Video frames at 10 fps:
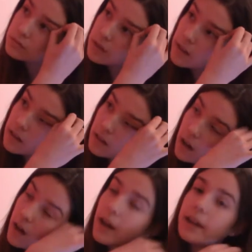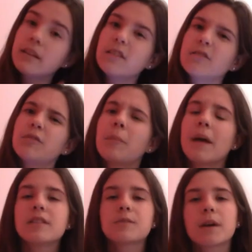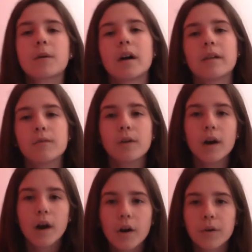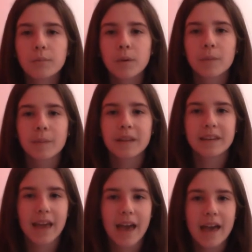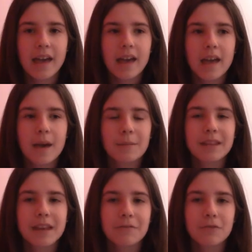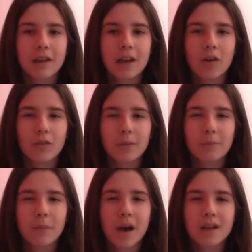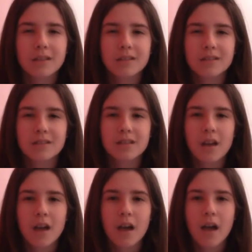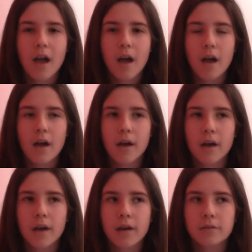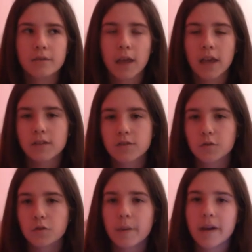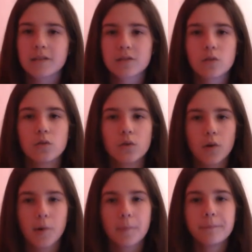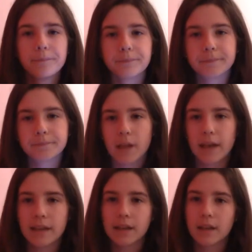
It kind of depends where you are. If you're at home, probably dare. But then if you're like on the bus, like school bus, or like